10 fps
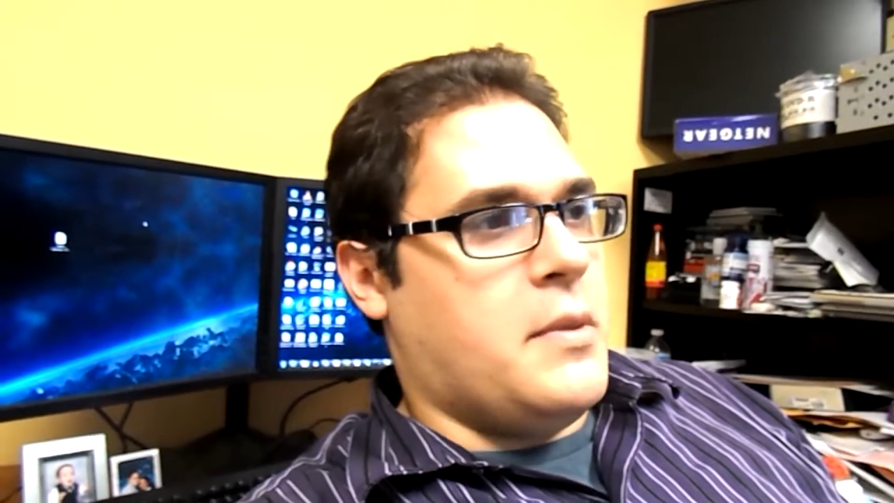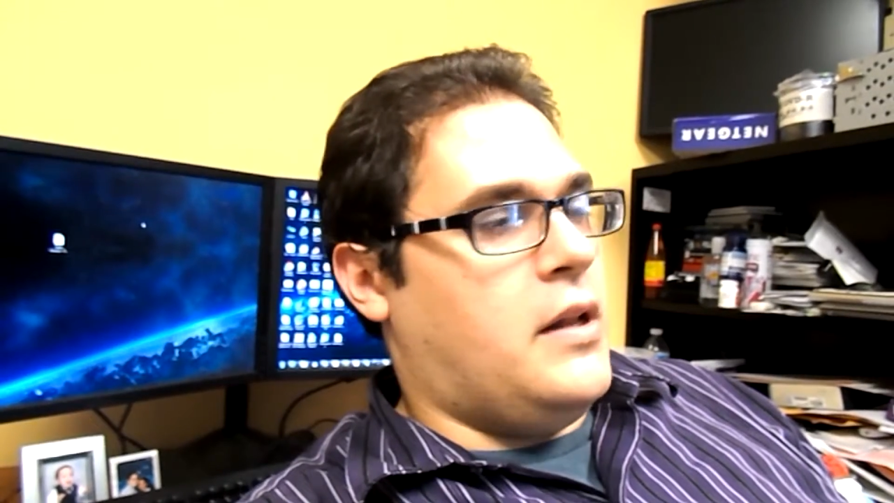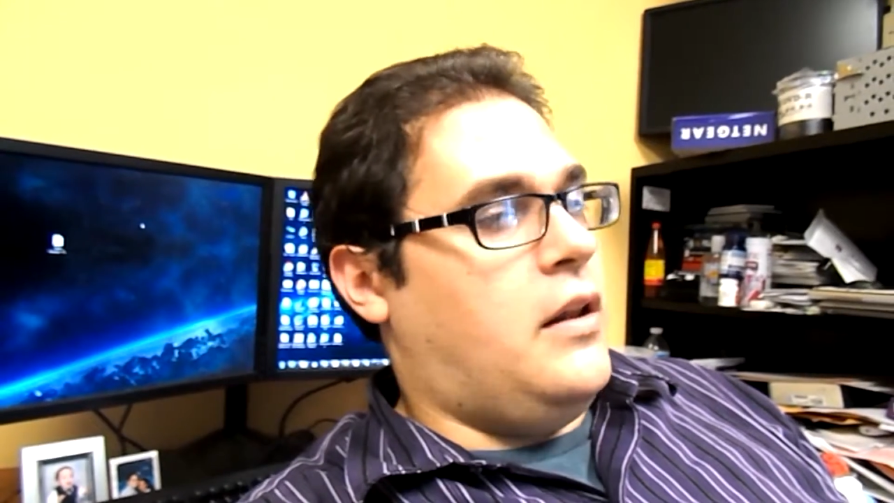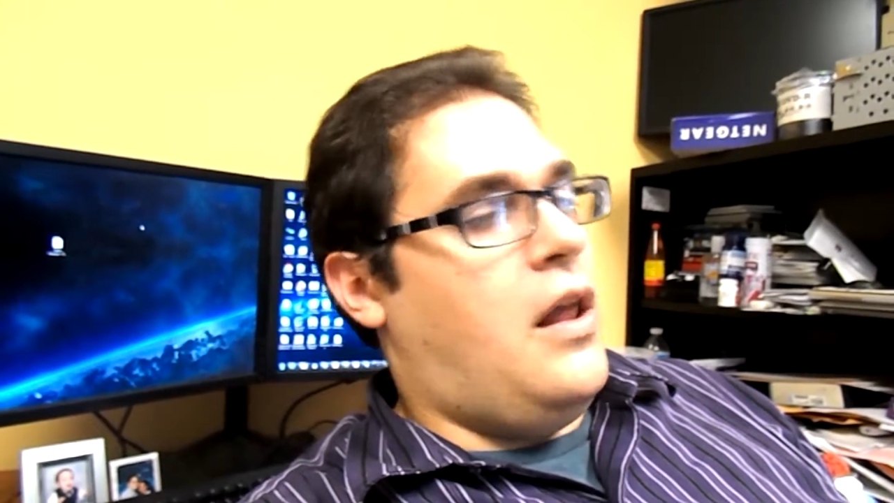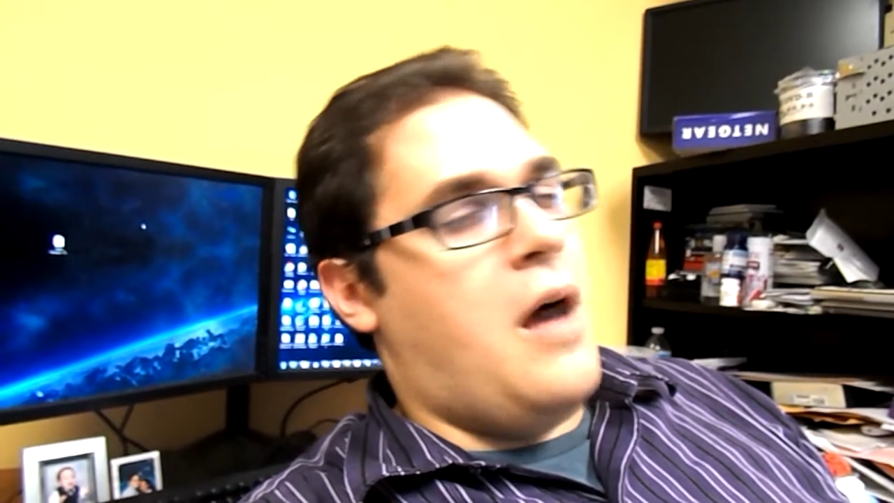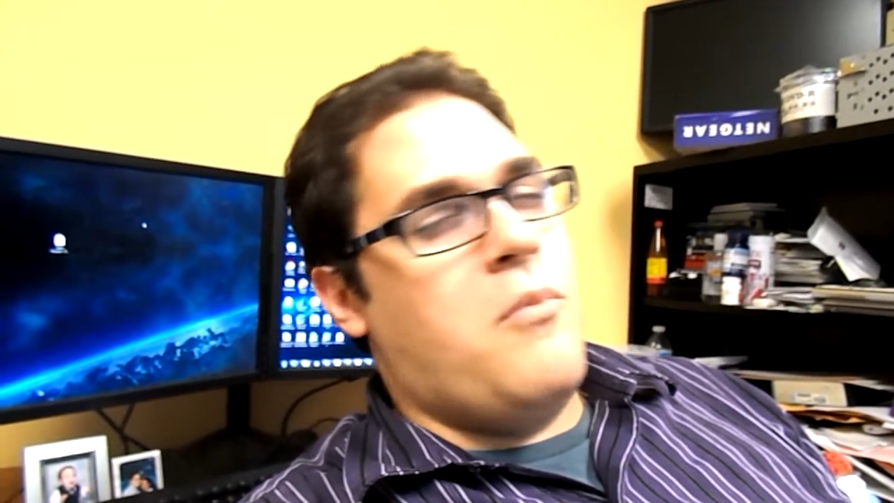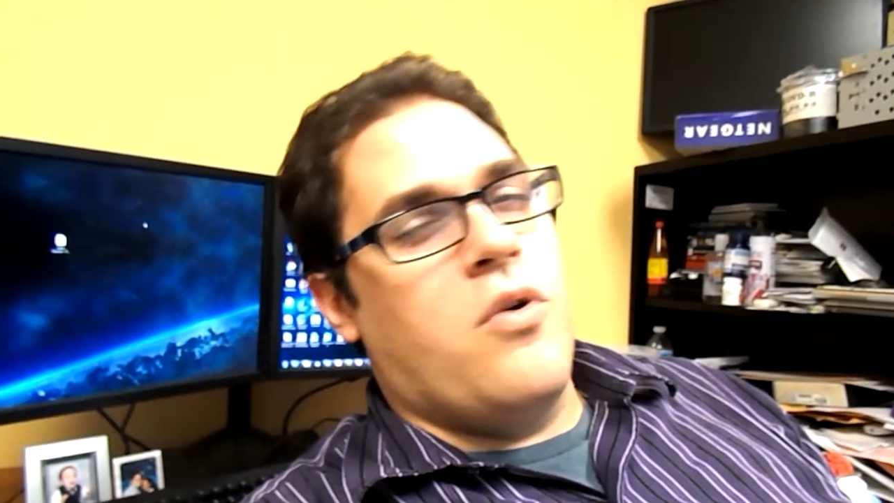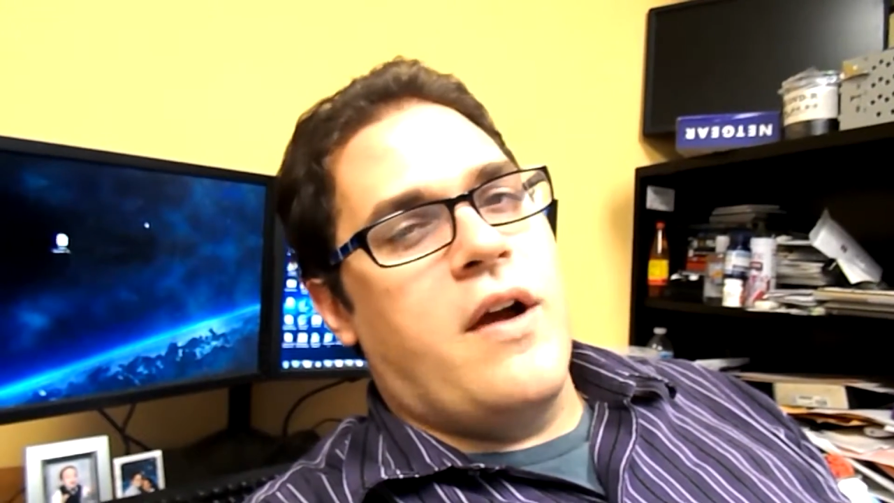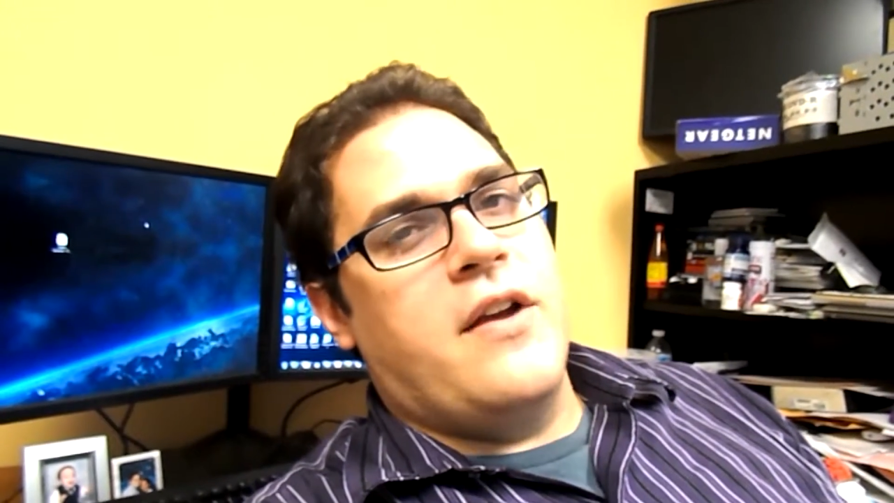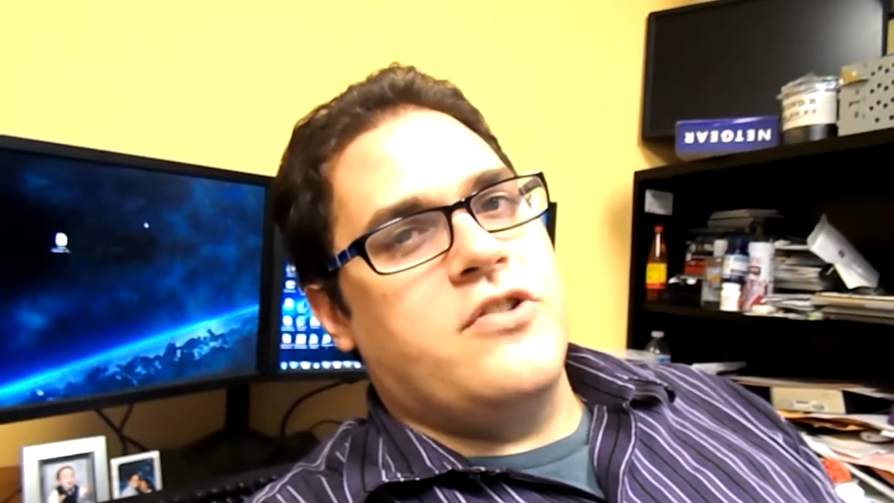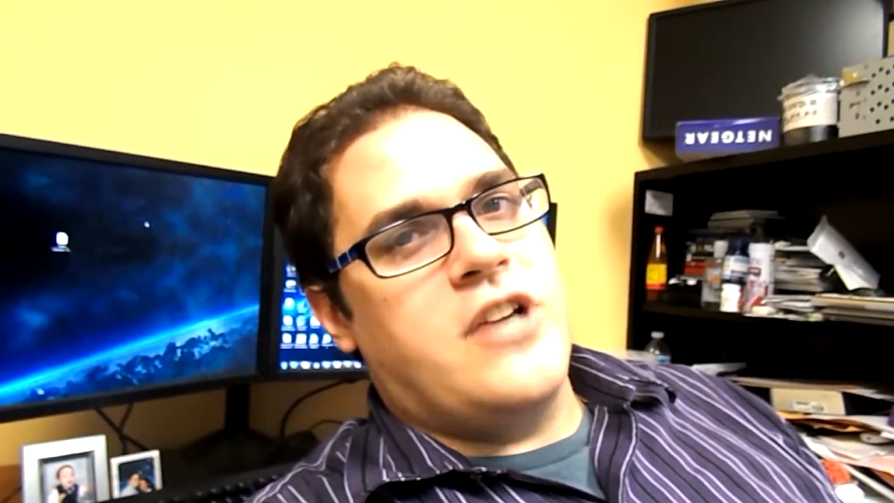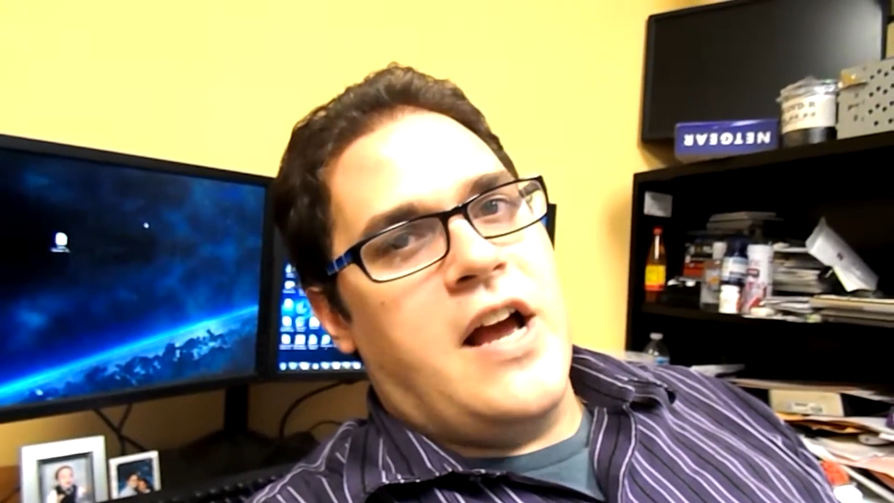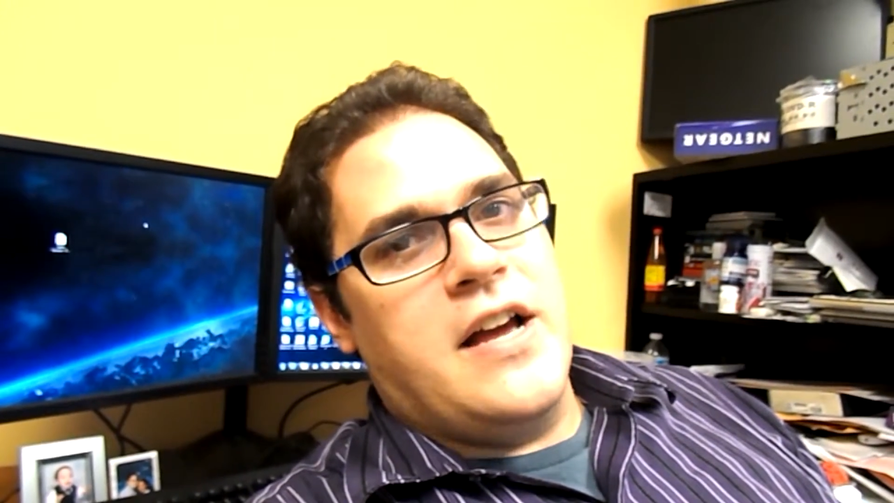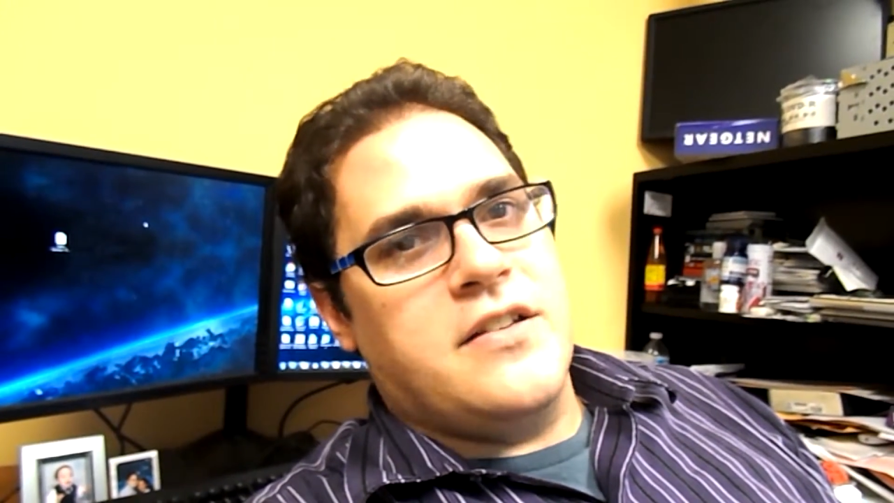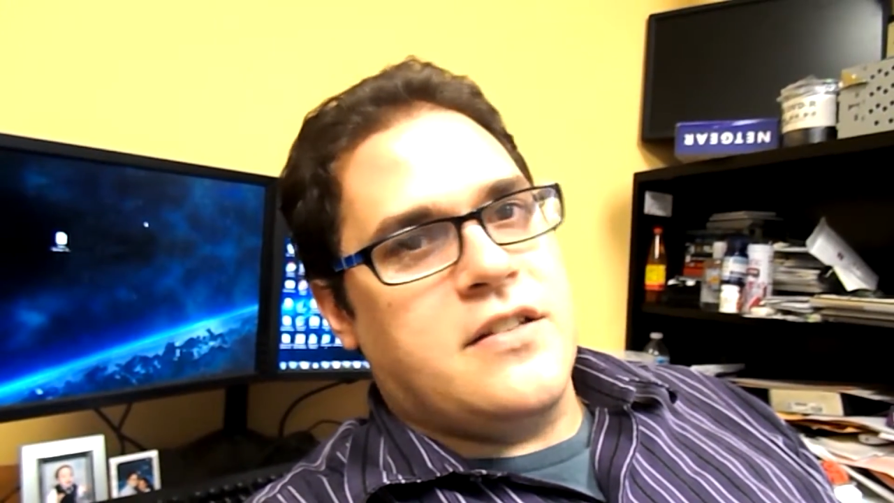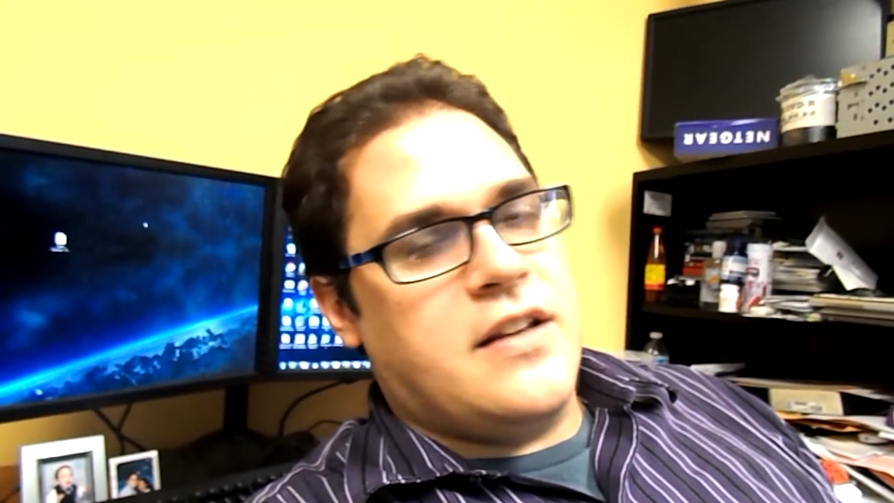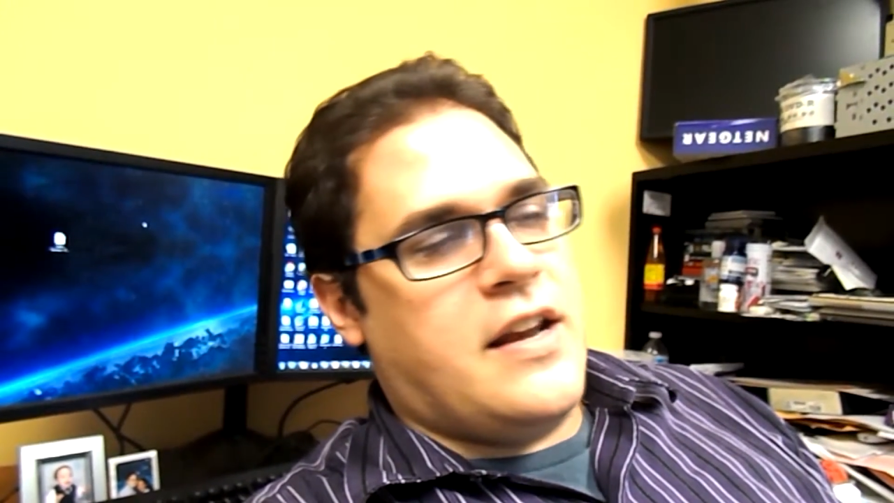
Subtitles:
I'm a lot more energized,